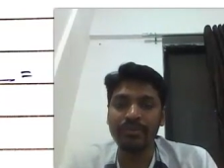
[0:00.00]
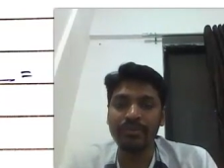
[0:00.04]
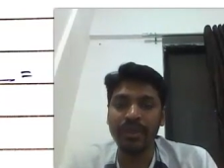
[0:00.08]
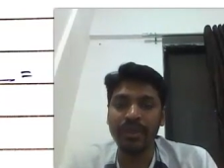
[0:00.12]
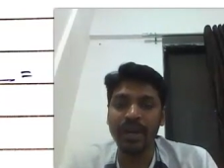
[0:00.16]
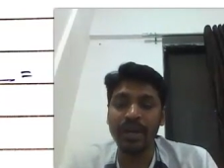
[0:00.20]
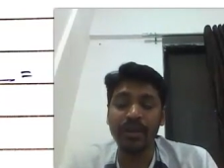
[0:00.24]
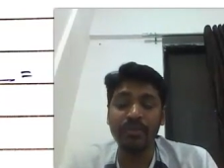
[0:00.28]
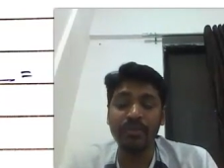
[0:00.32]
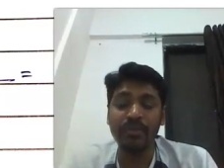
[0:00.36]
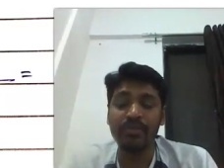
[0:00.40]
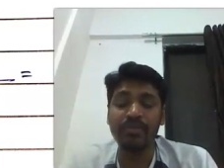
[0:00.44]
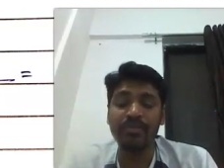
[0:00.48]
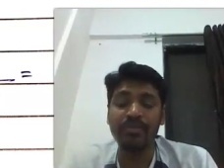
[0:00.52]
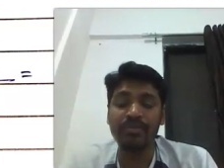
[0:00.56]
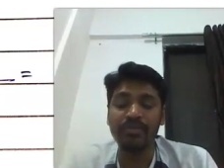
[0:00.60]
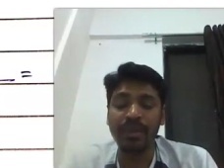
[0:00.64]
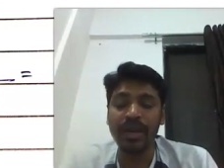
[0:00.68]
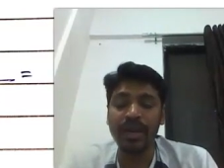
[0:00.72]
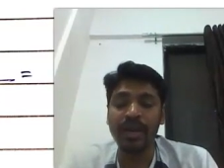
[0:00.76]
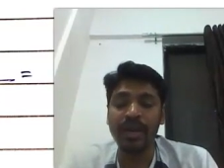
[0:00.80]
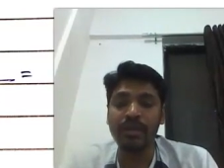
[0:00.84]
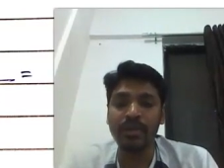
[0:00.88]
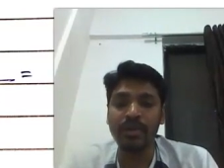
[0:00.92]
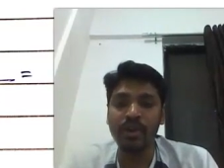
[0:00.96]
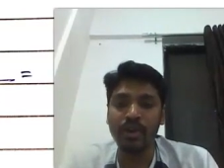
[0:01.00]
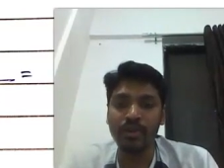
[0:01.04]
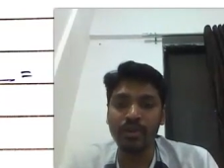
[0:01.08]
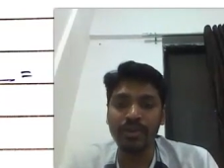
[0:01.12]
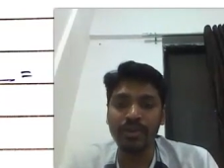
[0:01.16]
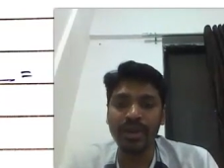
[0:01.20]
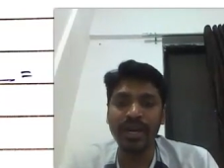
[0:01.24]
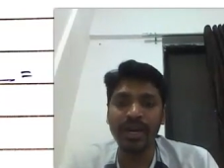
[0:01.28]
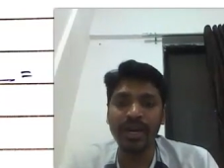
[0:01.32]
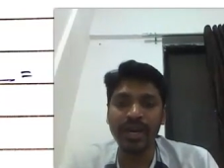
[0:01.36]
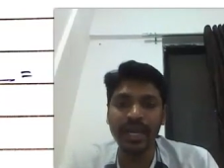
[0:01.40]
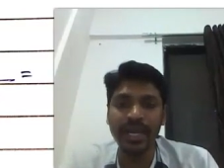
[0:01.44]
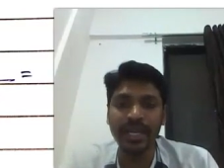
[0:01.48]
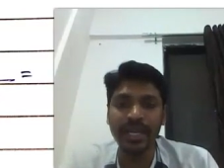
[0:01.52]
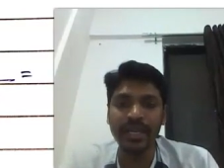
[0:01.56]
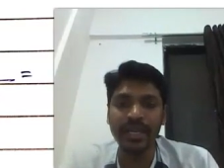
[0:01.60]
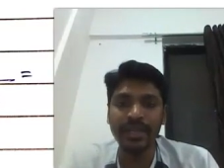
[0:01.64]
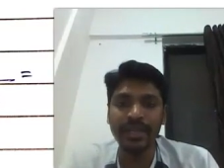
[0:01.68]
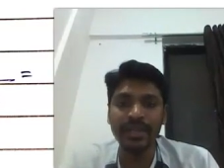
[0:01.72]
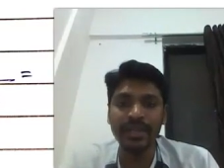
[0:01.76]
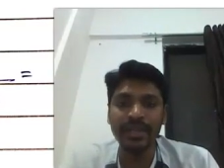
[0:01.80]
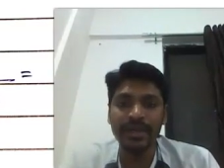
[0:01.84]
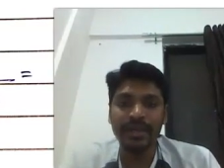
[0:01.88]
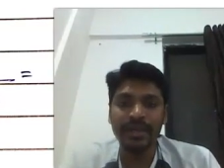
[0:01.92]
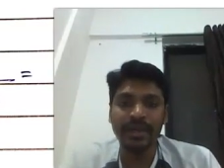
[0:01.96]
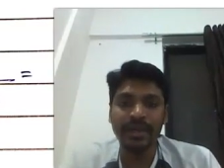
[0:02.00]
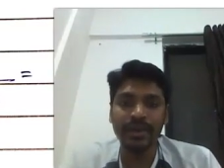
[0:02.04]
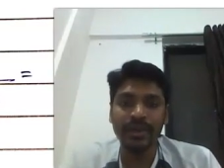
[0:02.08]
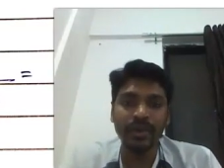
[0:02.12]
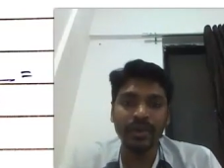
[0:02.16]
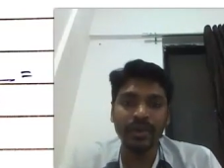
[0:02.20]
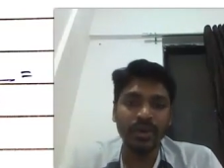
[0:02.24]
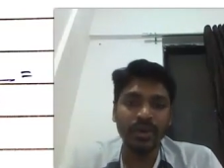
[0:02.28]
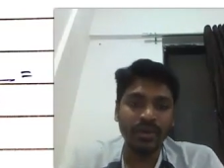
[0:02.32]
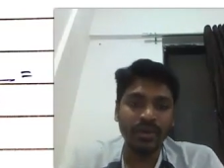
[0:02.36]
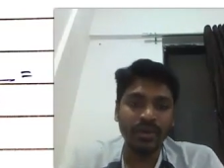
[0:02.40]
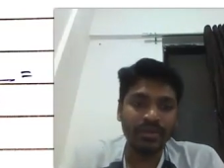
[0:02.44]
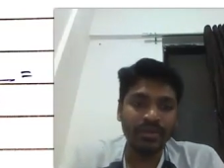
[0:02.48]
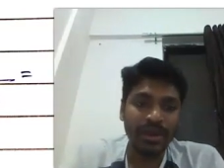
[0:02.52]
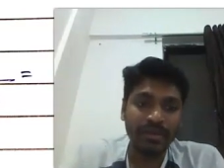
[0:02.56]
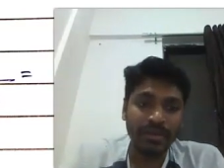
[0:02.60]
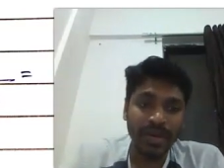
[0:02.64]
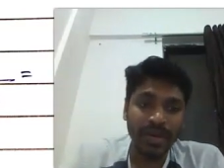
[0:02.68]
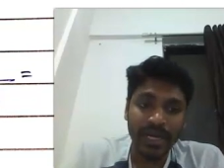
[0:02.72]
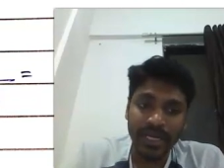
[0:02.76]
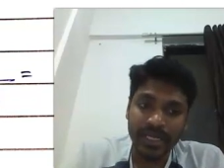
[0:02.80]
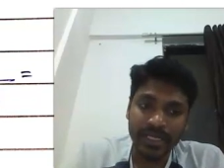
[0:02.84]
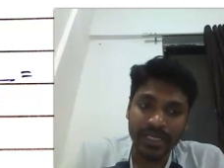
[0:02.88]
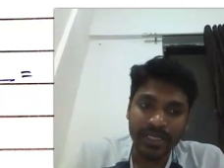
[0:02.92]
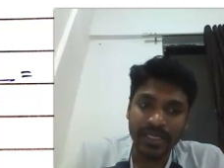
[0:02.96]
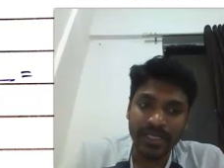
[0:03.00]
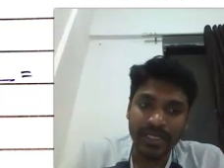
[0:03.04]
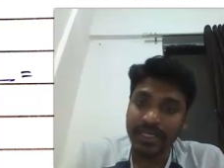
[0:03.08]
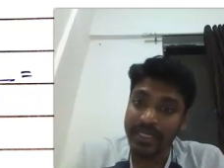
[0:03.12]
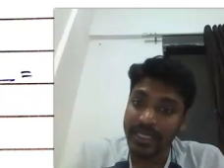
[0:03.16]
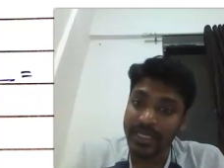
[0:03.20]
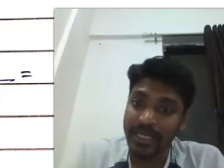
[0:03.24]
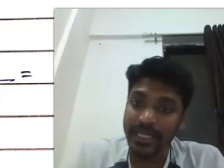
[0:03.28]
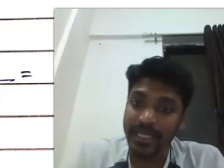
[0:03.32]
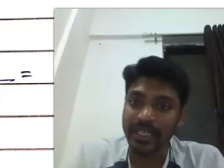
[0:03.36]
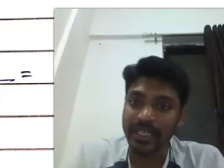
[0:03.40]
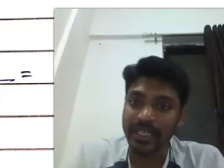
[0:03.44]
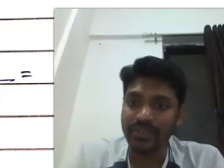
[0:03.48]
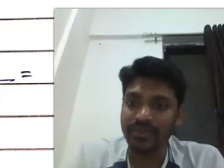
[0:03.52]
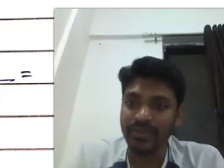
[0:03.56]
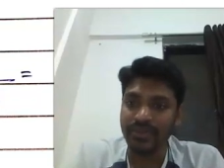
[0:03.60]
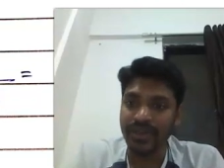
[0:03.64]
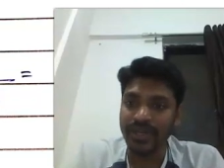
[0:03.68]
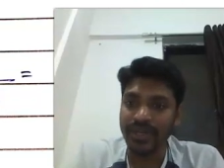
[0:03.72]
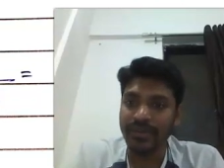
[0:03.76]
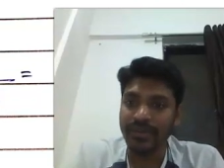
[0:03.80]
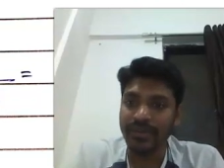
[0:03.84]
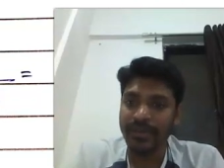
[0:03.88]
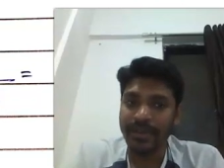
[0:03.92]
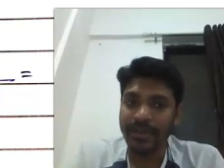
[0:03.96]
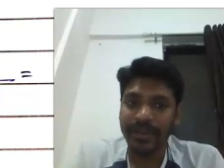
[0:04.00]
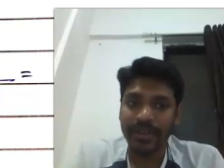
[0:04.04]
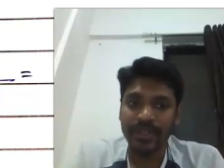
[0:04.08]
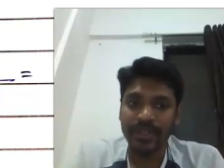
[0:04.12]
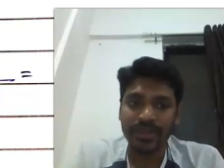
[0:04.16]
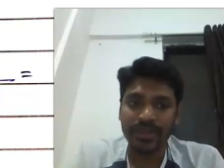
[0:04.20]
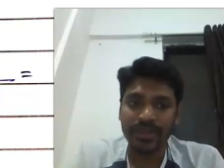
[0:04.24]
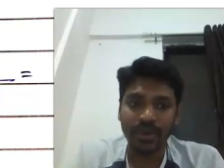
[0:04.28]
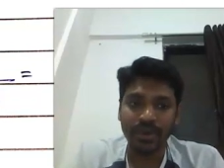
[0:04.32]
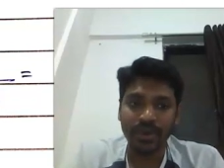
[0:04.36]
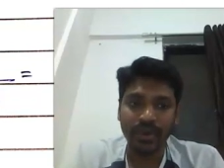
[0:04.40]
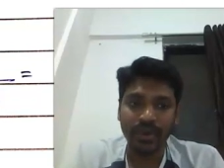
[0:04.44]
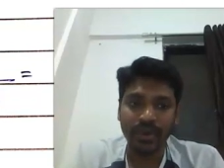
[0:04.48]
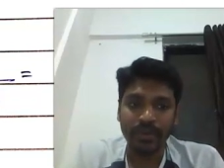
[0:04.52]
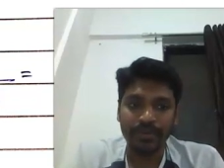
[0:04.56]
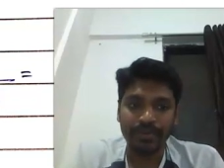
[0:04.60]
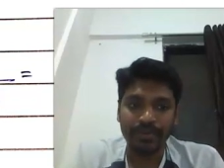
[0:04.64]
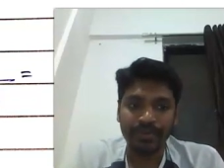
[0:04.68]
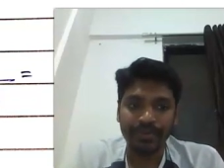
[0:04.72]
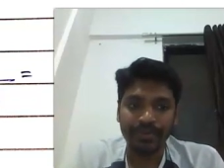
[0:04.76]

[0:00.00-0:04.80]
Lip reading: pi upon omega n root of 1 minus zeta square. So